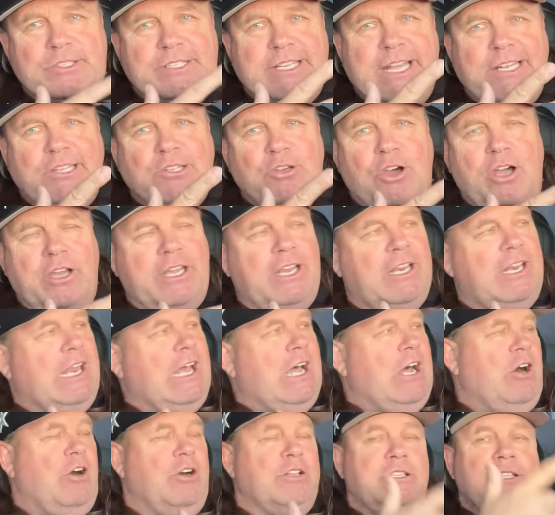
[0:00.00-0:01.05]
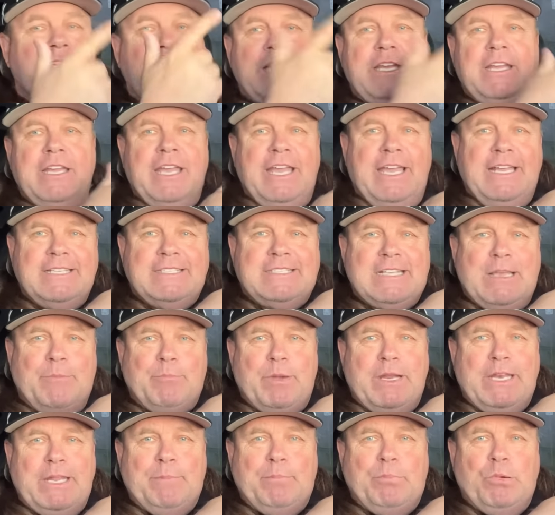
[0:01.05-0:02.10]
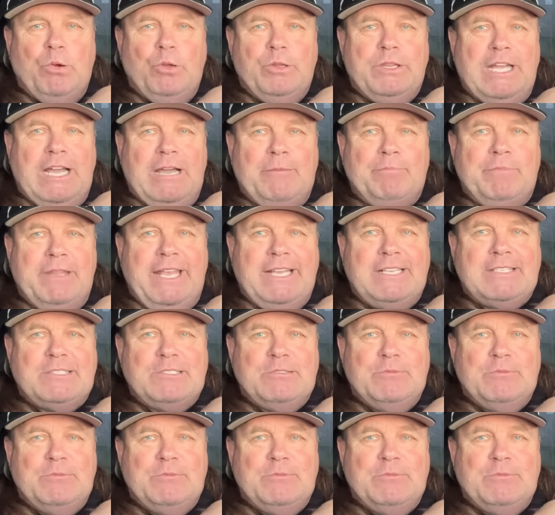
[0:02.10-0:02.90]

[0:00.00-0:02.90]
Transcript: They're talking loud and somebody pulled up next